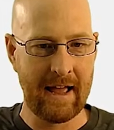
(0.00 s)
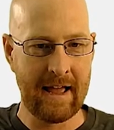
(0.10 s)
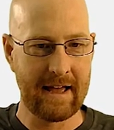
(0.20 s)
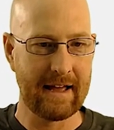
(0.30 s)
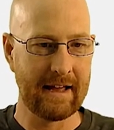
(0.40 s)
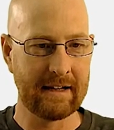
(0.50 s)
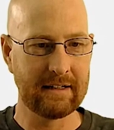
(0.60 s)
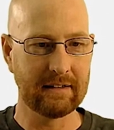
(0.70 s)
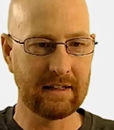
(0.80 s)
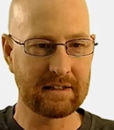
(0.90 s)

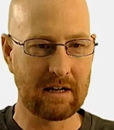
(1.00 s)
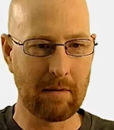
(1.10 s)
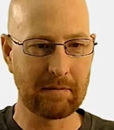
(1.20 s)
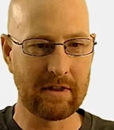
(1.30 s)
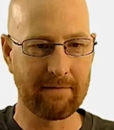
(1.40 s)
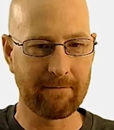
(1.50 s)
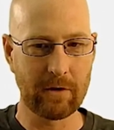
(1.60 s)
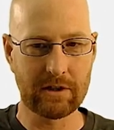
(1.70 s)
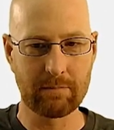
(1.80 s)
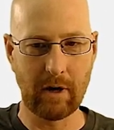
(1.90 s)
and let's come up to the
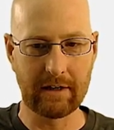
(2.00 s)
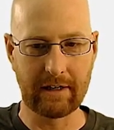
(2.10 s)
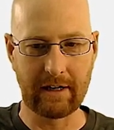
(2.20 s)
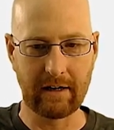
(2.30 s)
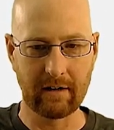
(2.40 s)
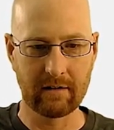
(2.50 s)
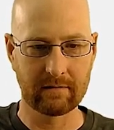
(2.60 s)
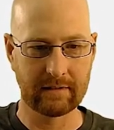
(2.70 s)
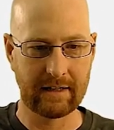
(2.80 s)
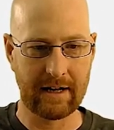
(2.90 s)
first button
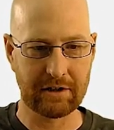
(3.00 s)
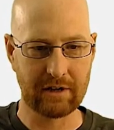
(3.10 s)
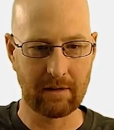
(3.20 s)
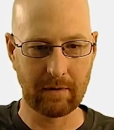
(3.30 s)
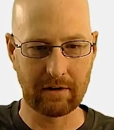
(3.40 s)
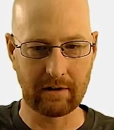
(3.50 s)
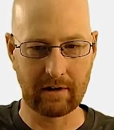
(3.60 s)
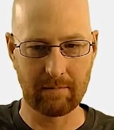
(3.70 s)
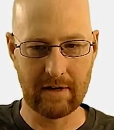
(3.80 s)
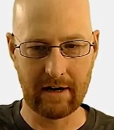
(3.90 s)
here. And actually I'm gonna
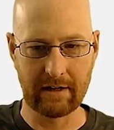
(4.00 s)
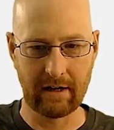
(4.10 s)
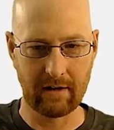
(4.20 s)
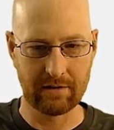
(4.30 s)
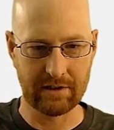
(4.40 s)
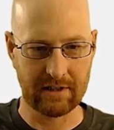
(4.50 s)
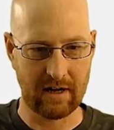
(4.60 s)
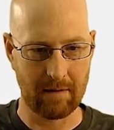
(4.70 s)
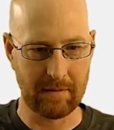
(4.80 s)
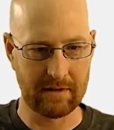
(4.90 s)
come down here and just
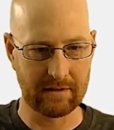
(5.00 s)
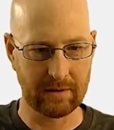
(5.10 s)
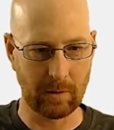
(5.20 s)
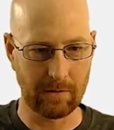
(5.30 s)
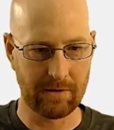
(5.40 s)
copy this whole